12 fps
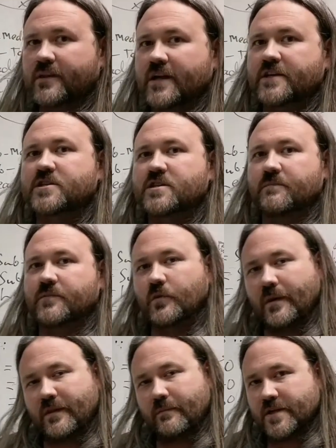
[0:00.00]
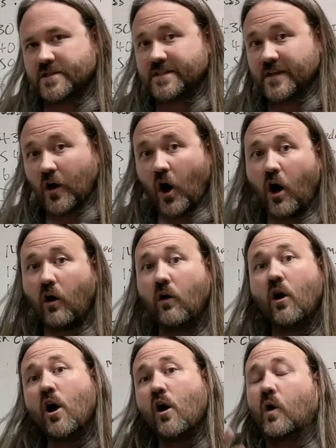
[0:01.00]
relationship between the pitches at
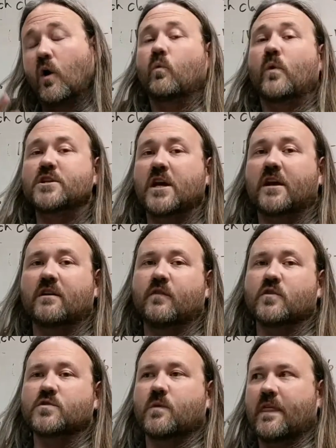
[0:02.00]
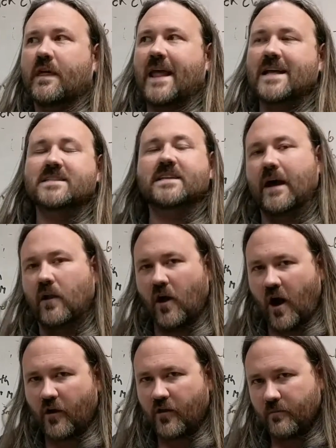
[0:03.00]
all, or which intervals within that scale
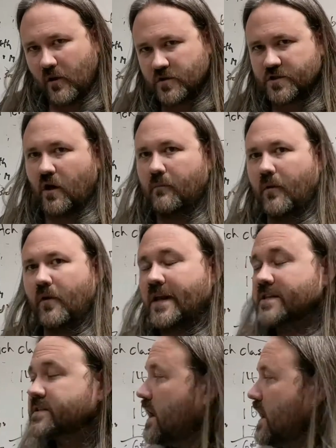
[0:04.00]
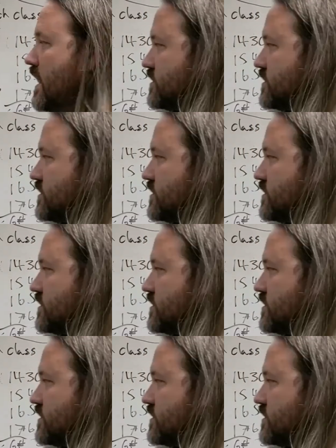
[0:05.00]
are the most harmonious.